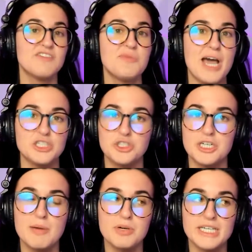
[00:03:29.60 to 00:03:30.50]
if a
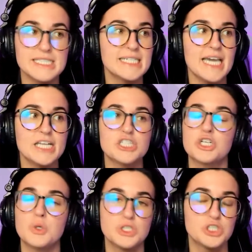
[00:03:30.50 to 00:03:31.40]
bachelor couple gets
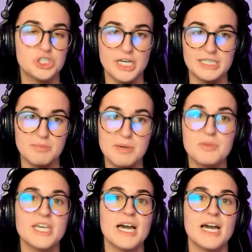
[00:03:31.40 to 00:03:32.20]
engaged, they're going straight to people.